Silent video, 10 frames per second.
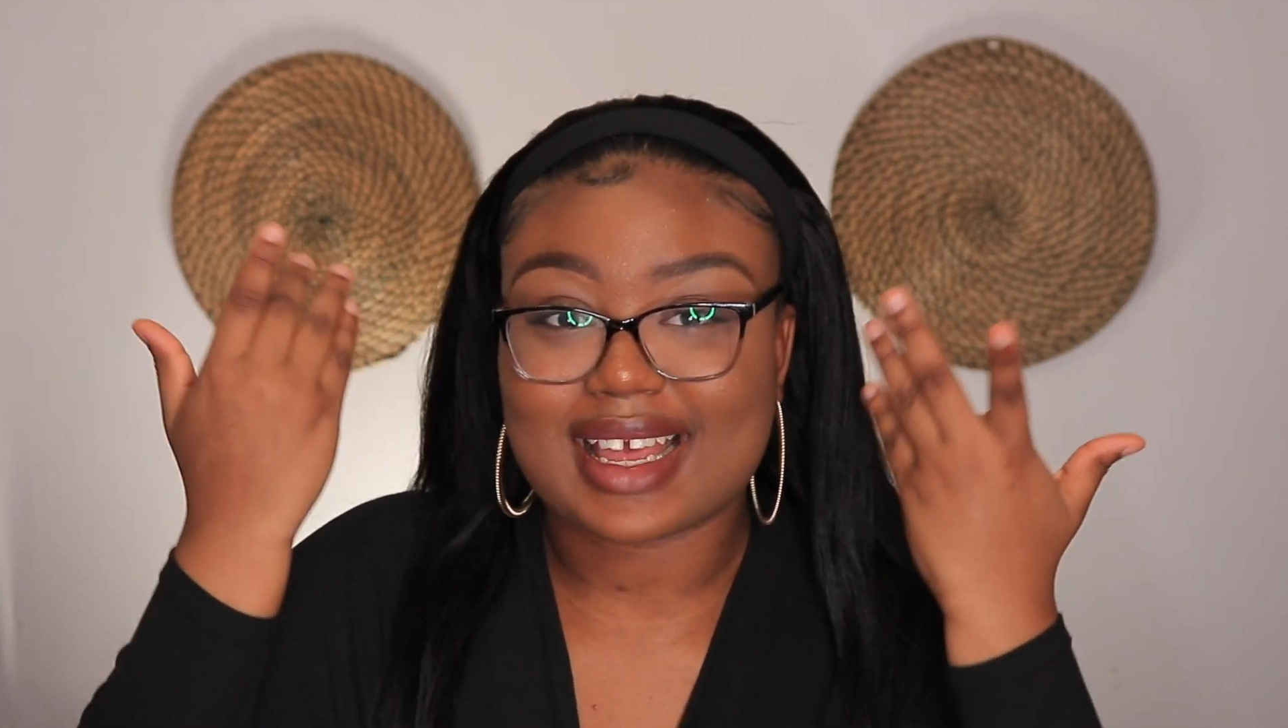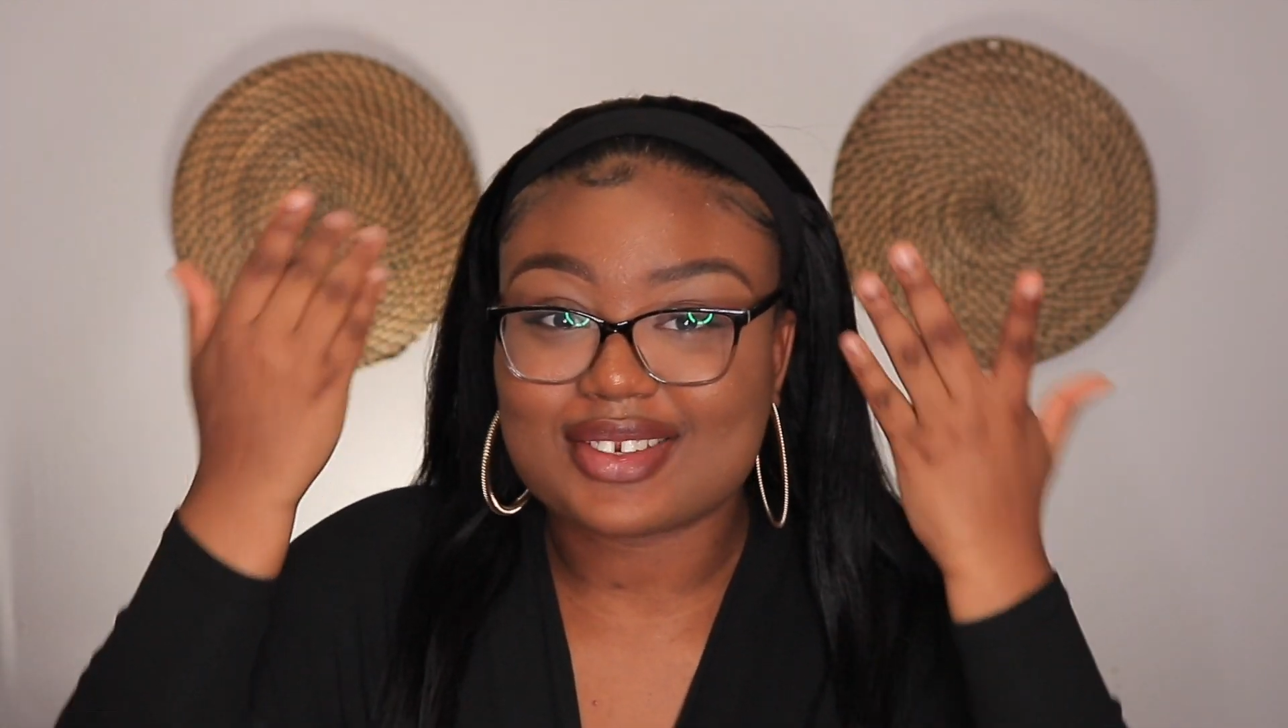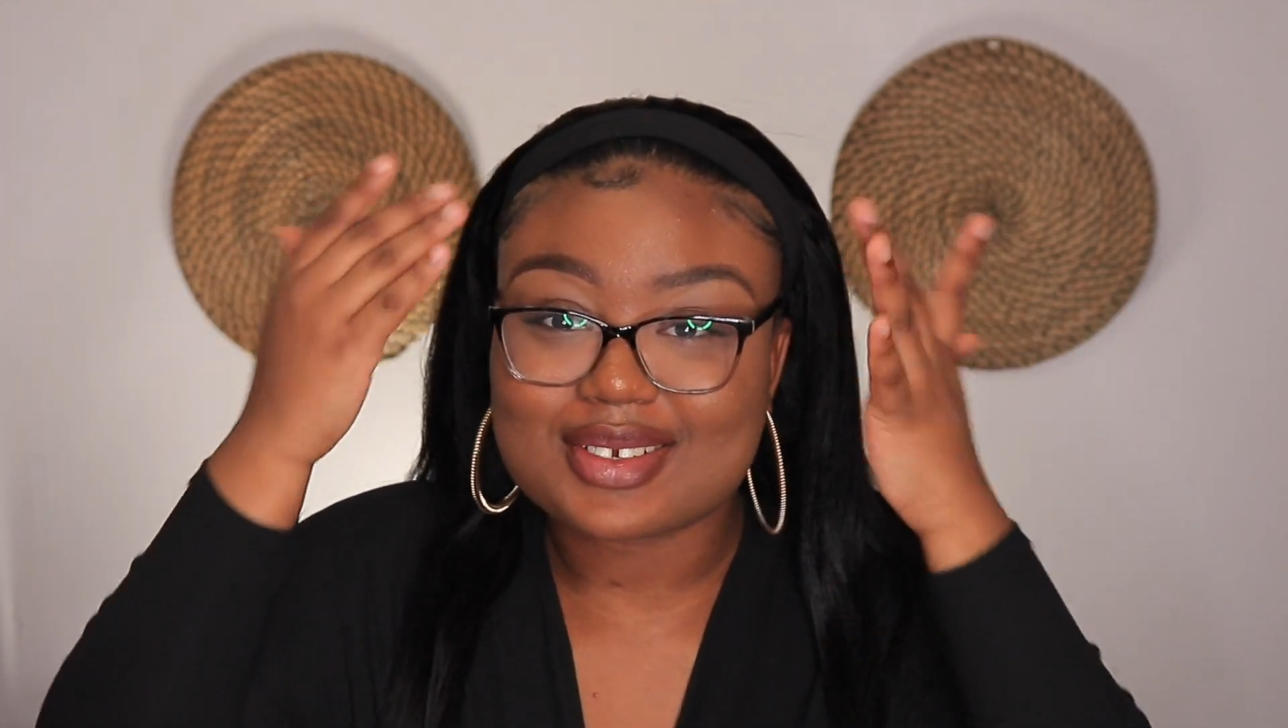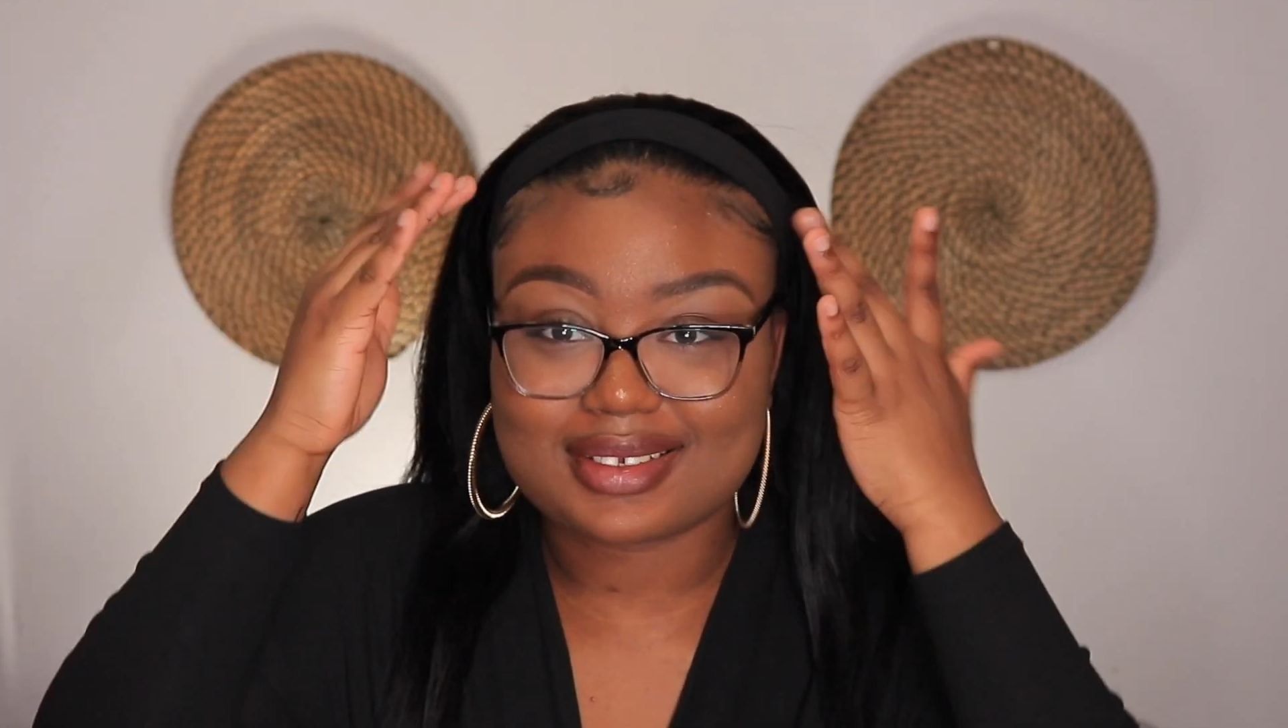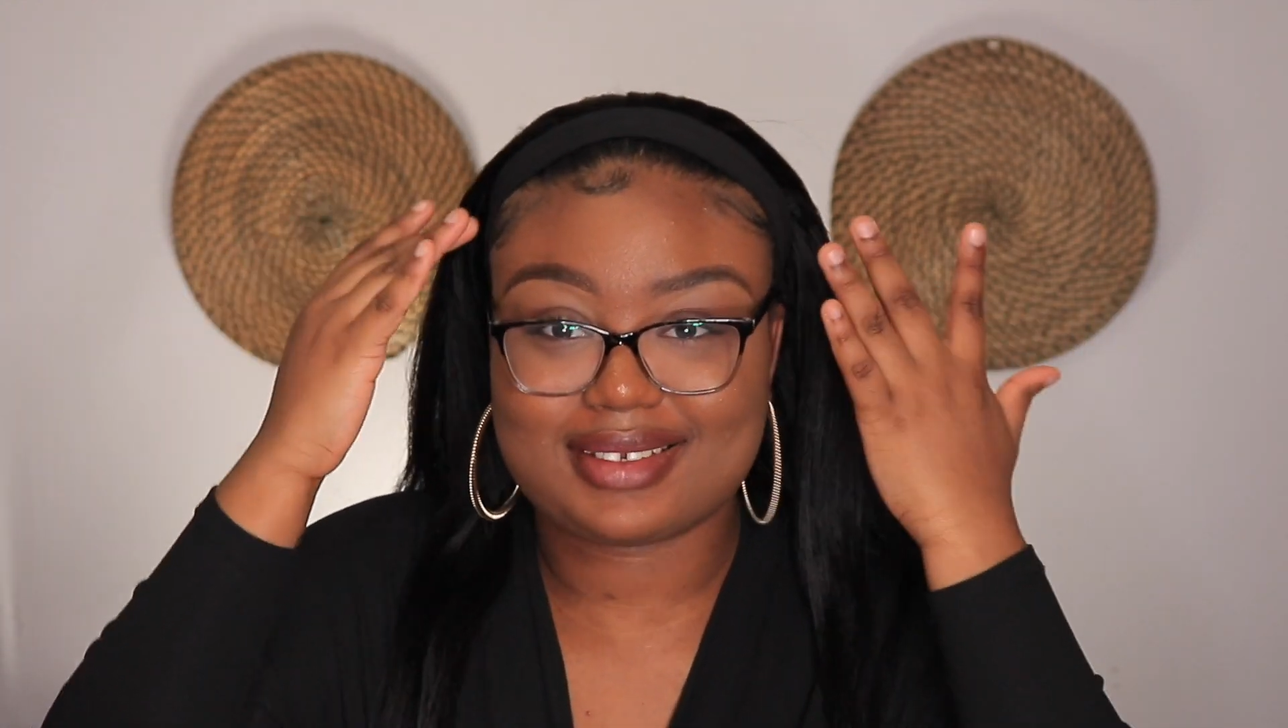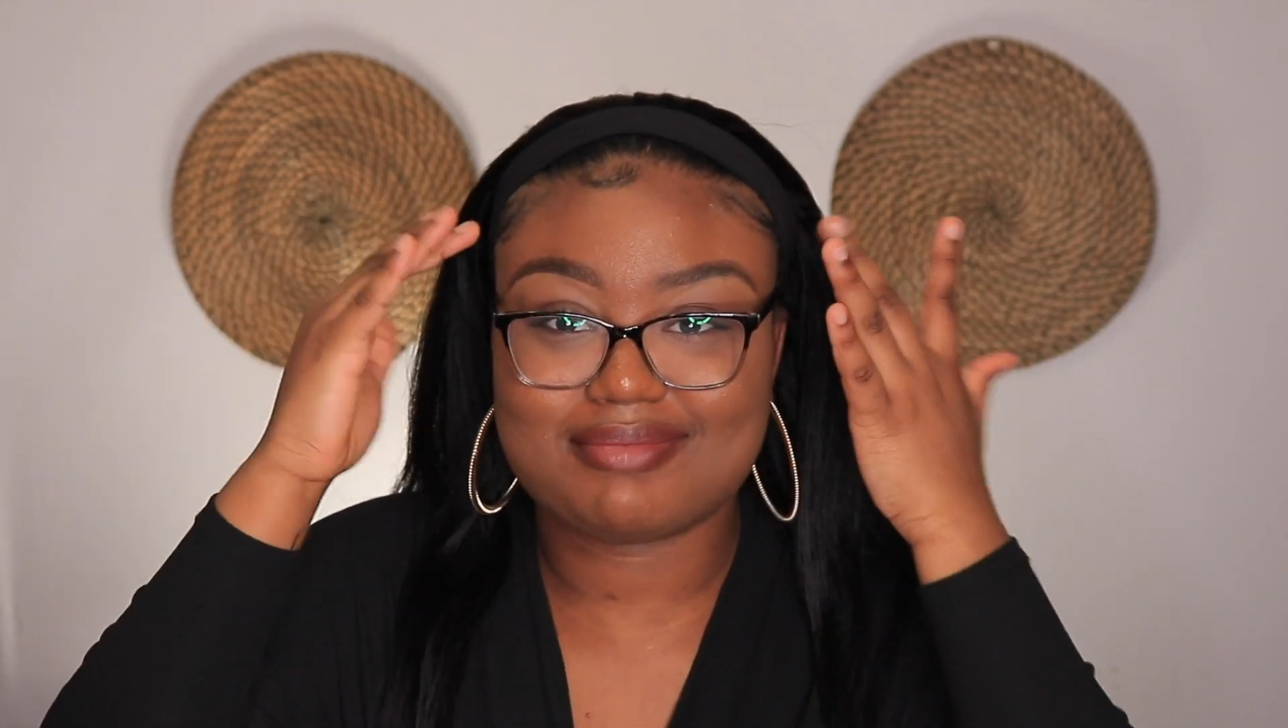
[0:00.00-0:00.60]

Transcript: I just